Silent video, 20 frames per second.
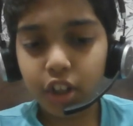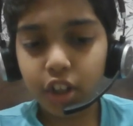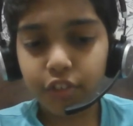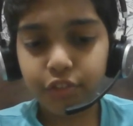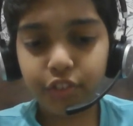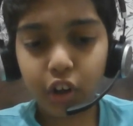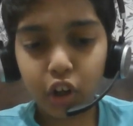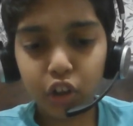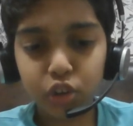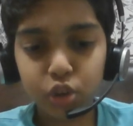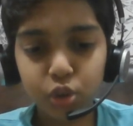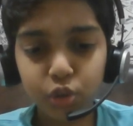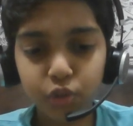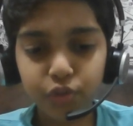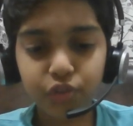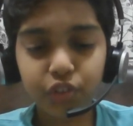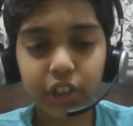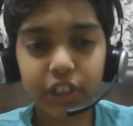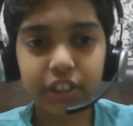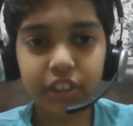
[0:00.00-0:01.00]

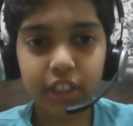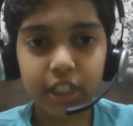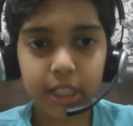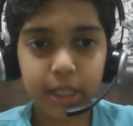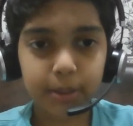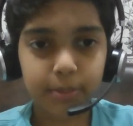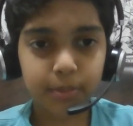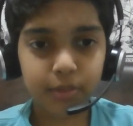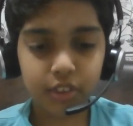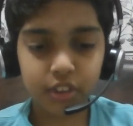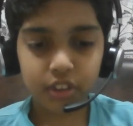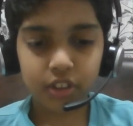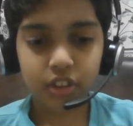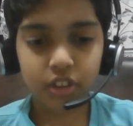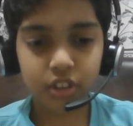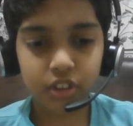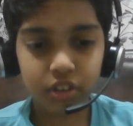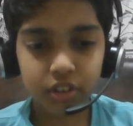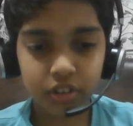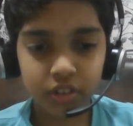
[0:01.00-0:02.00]
Volume 1 games.
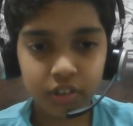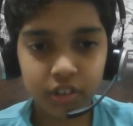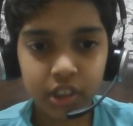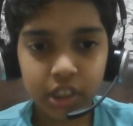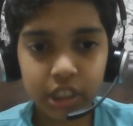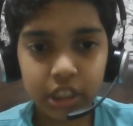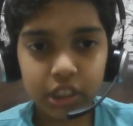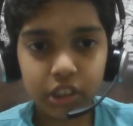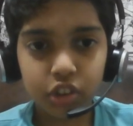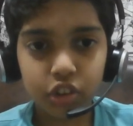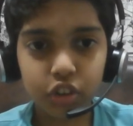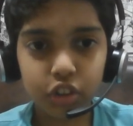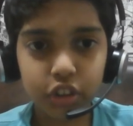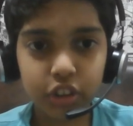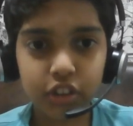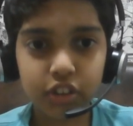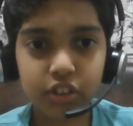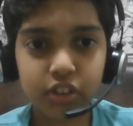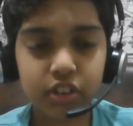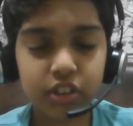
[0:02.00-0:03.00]
So
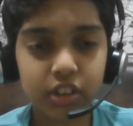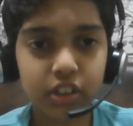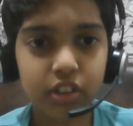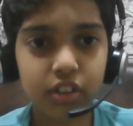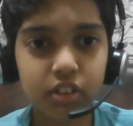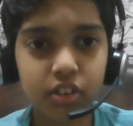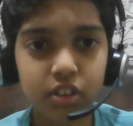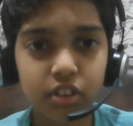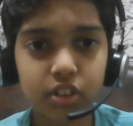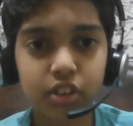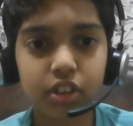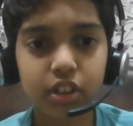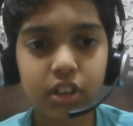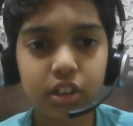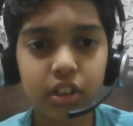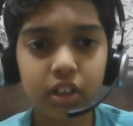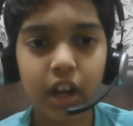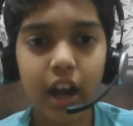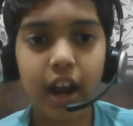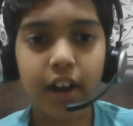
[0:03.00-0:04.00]
this is
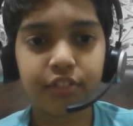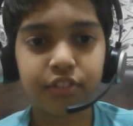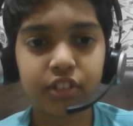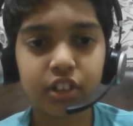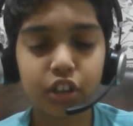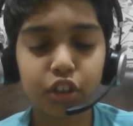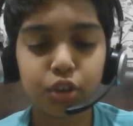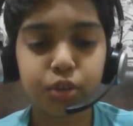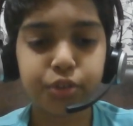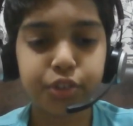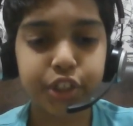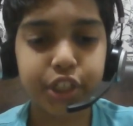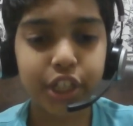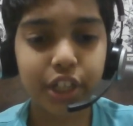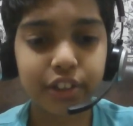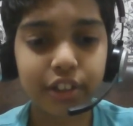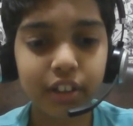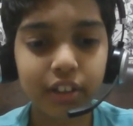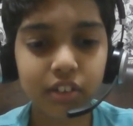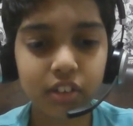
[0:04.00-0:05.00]
the after
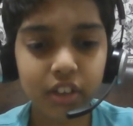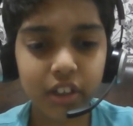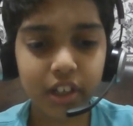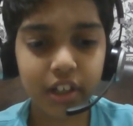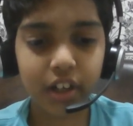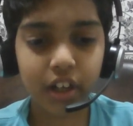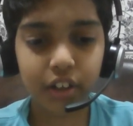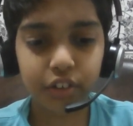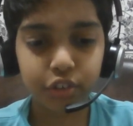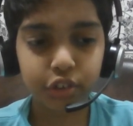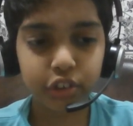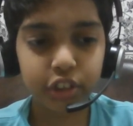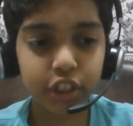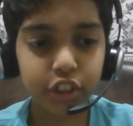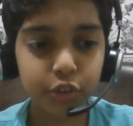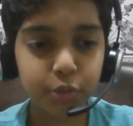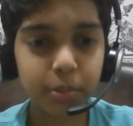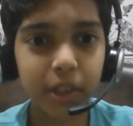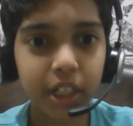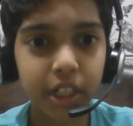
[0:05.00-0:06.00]
Steinitz era. So
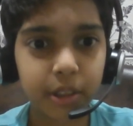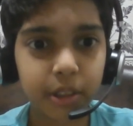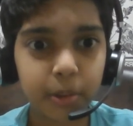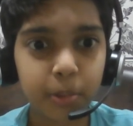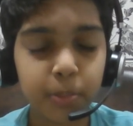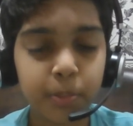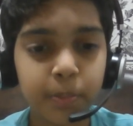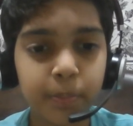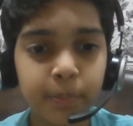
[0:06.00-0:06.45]
let's begin.